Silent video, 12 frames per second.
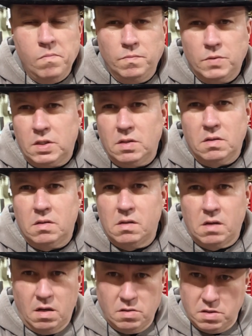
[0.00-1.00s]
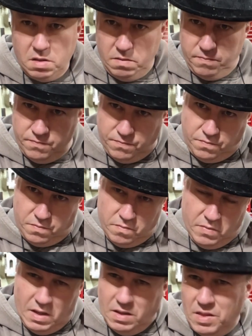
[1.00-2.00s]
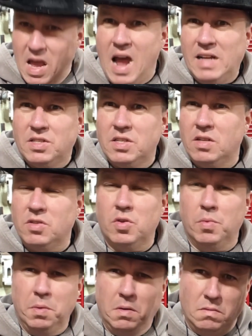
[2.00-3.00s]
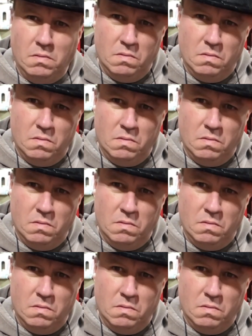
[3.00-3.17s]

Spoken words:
Because honestly, the hat's not stupid.